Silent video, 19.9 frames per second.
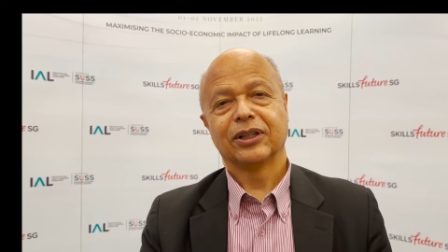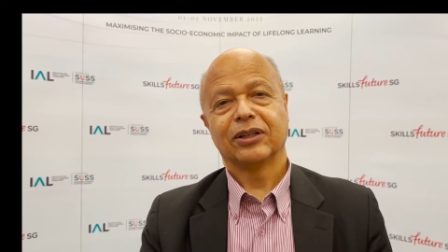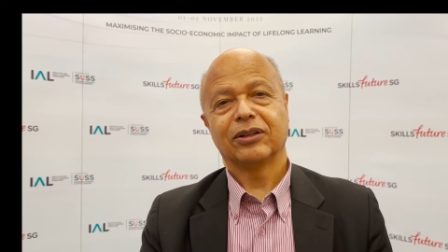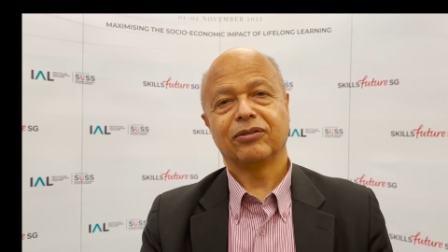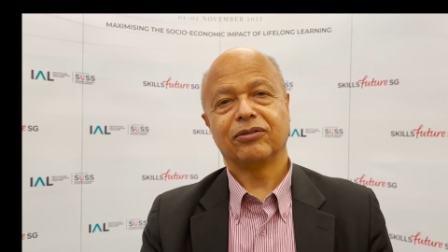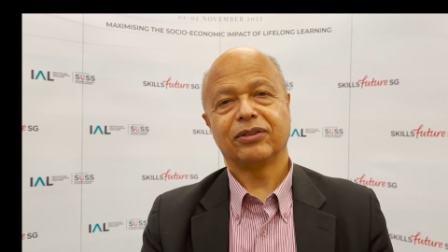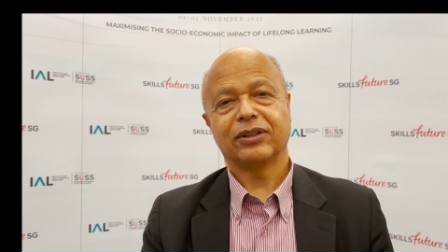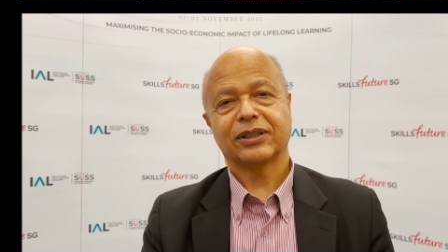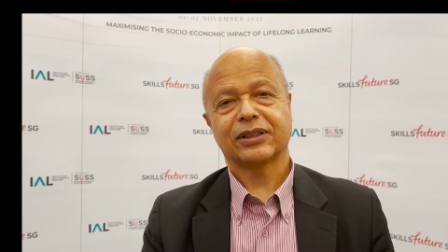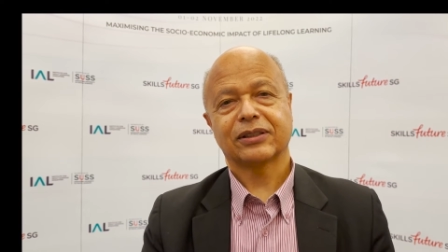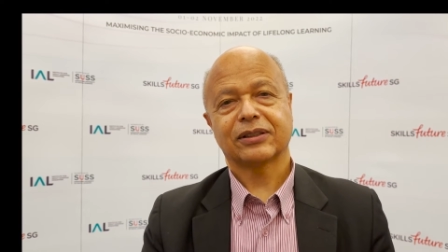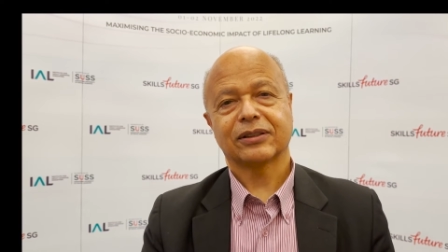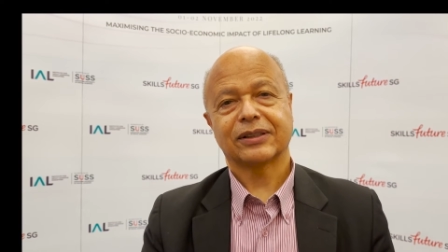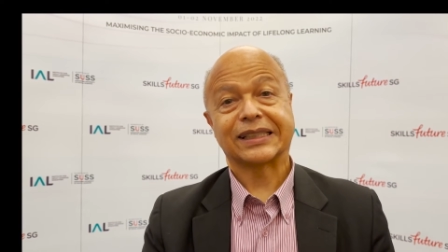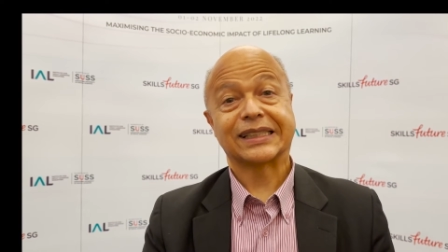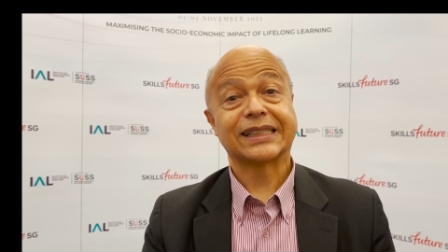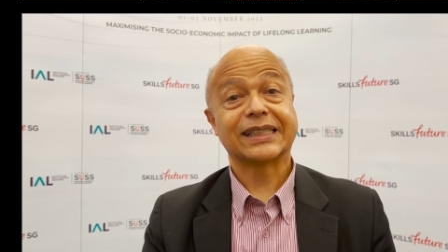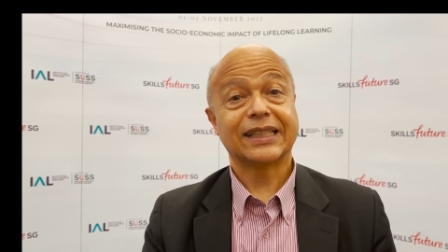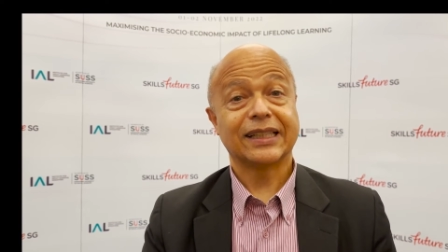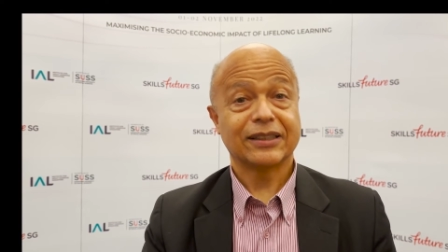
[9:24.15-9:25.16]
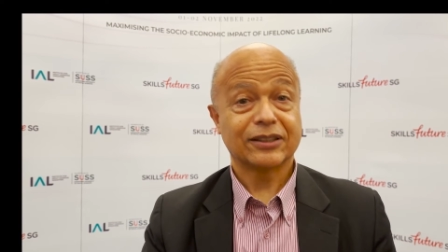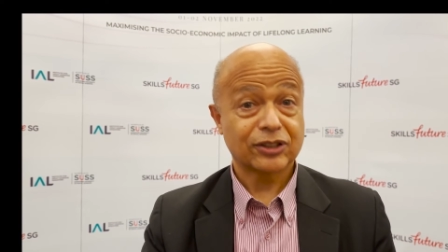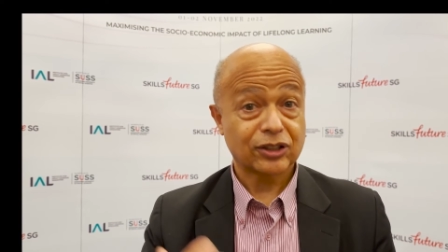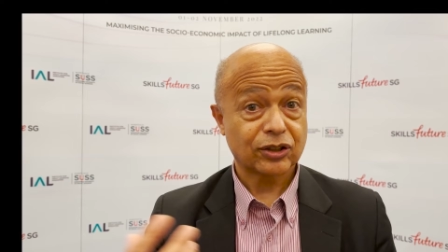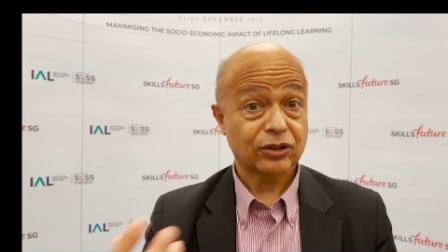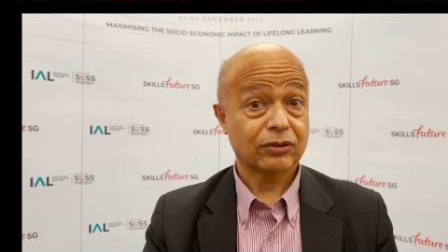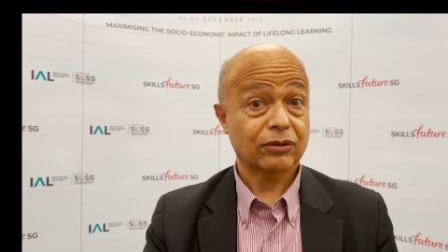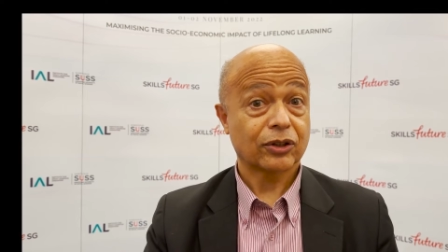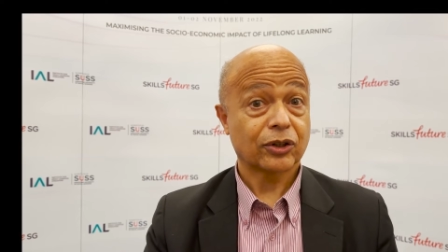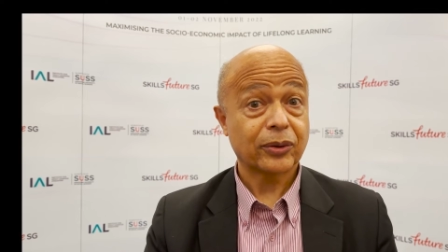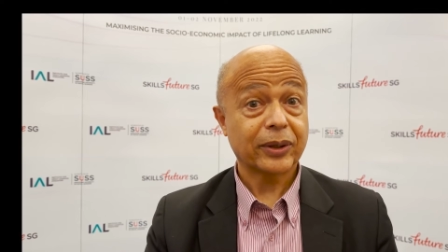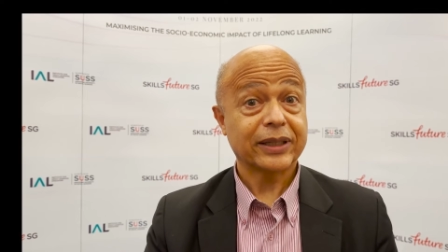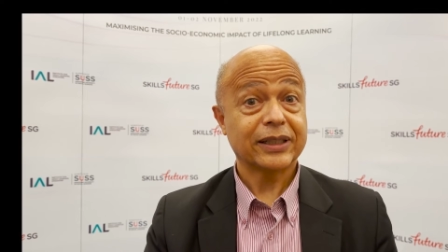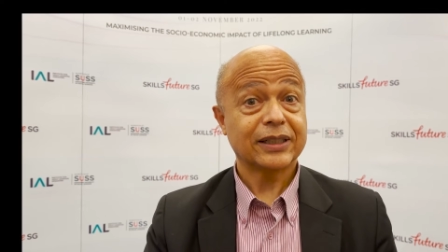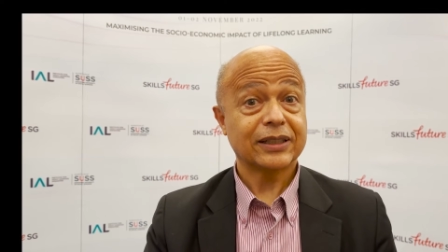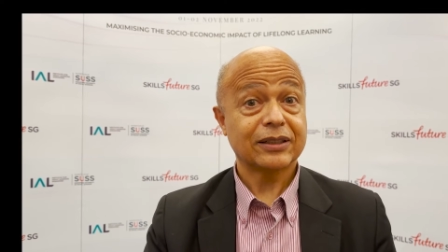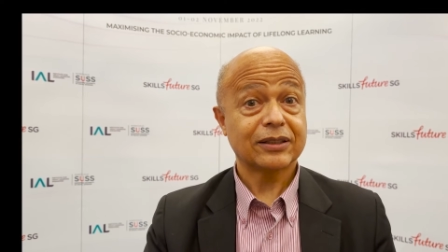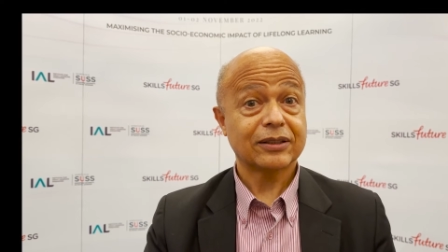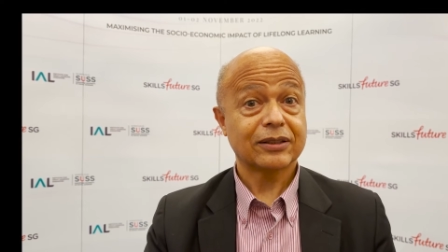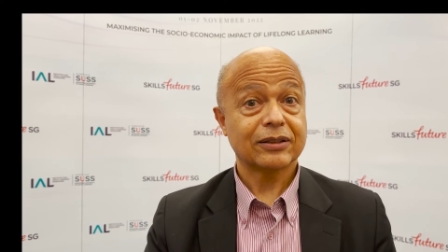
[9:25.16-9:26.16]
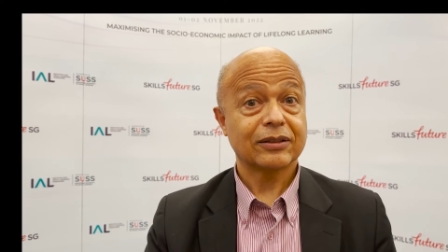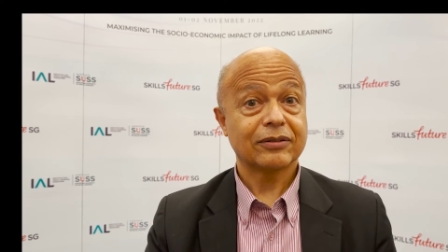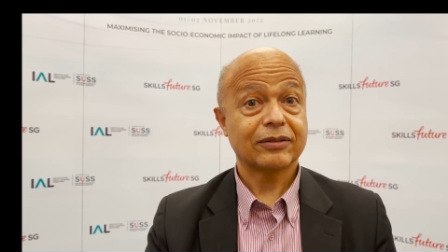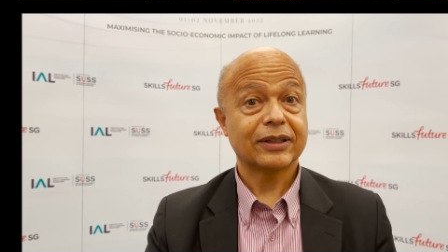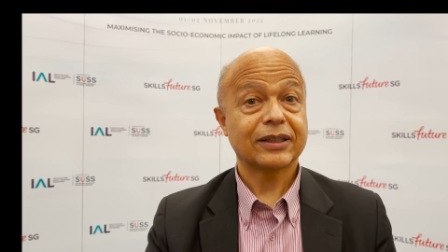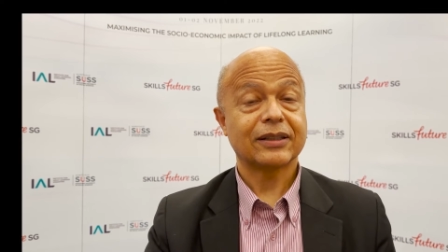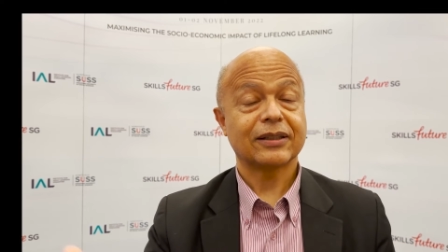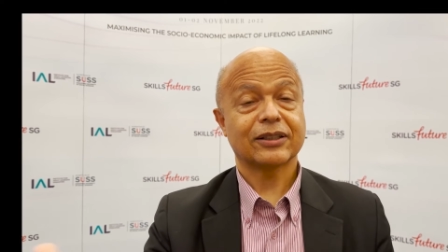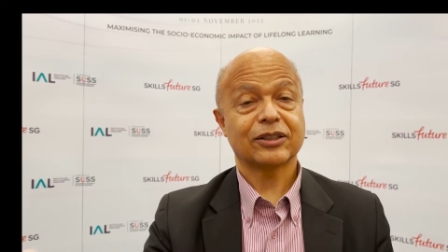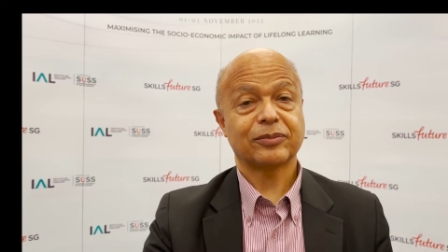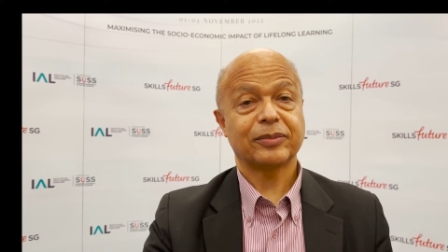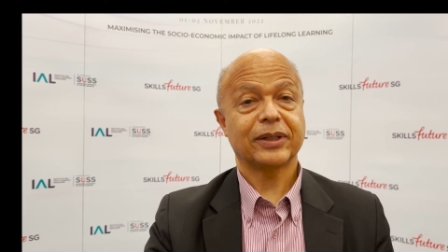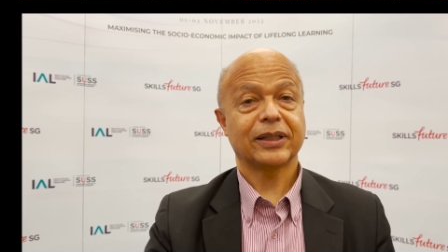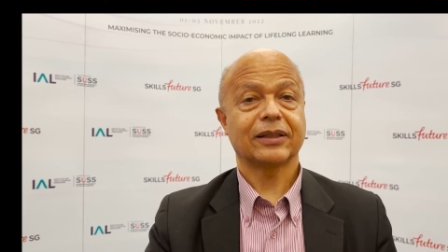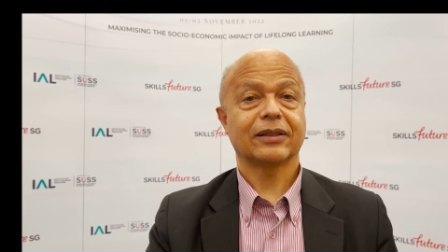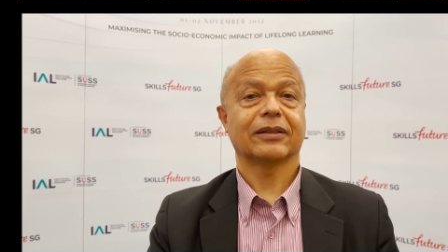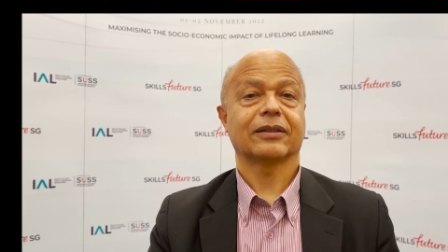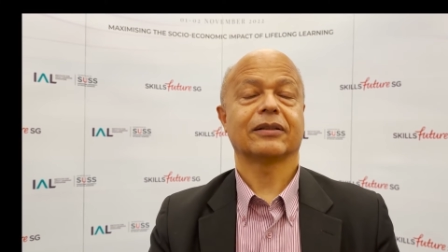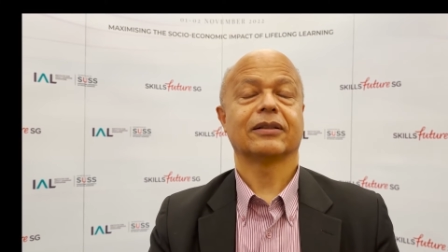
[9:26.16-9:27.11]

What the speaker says: this skills credit that has been